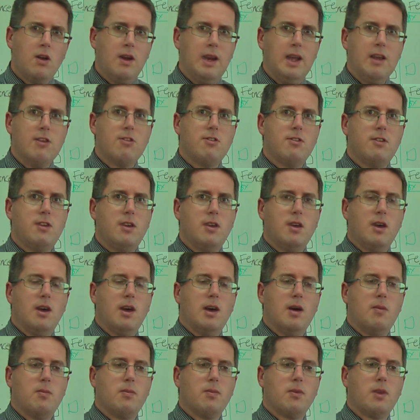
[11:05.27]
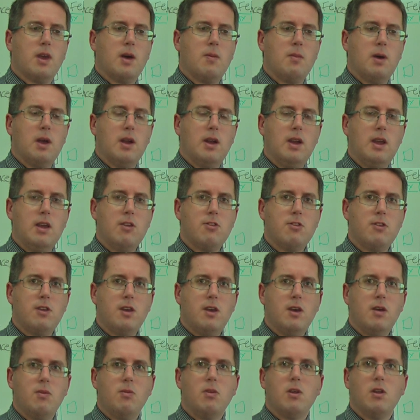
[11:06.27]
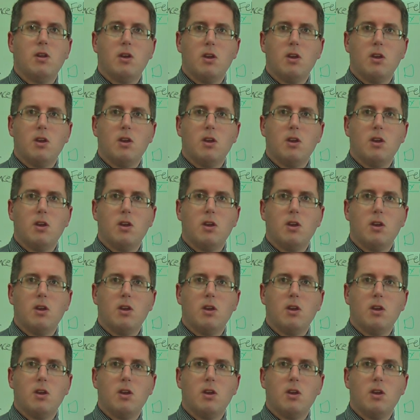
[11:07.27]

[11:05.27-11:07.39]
come back next year,